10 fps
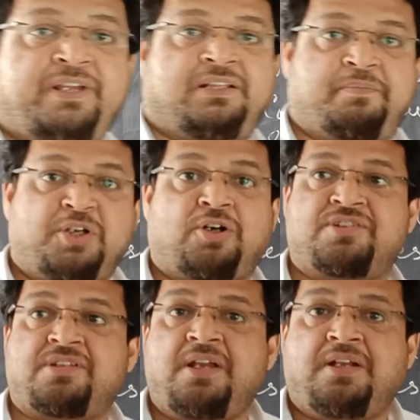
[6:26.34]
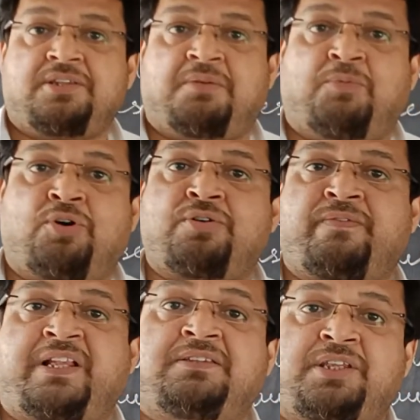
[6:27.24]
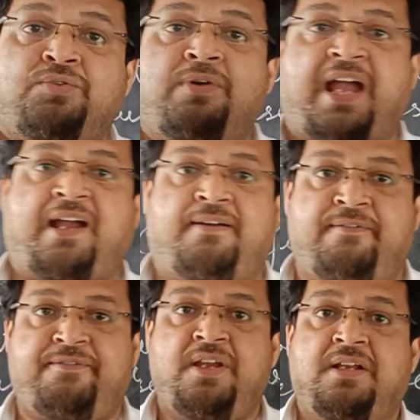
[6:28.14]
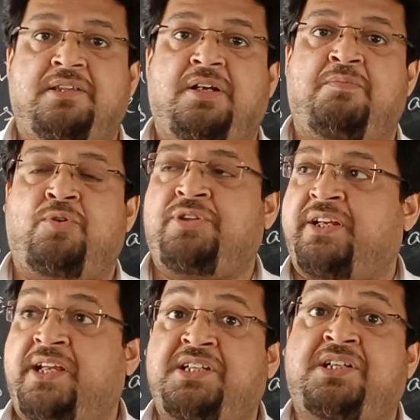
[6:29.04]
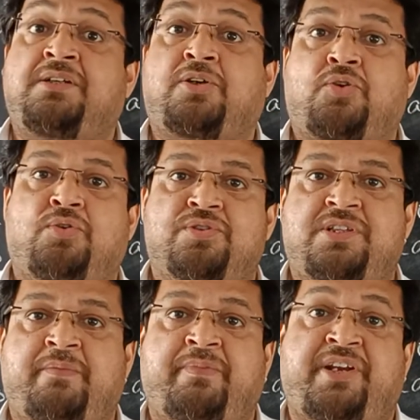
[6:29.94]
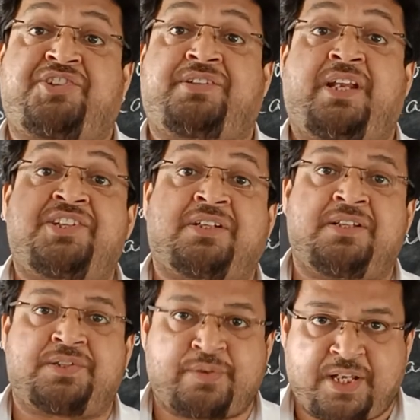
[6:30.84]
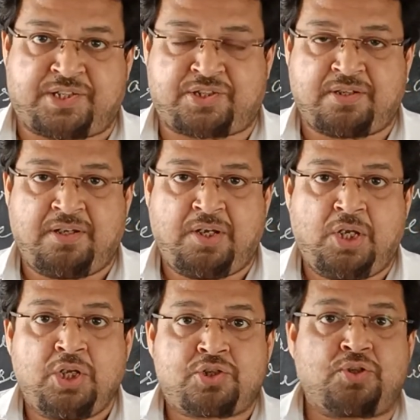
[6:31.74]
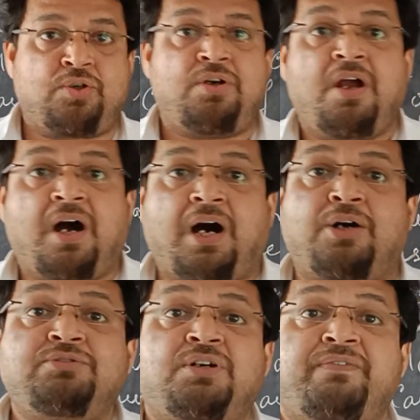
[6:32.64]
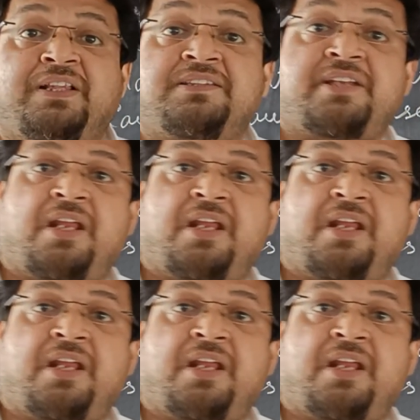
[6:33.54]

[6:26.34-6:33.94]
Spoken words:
wealth, because the more wealth you have, the more the nation grows, the nation is rich. So how the wealth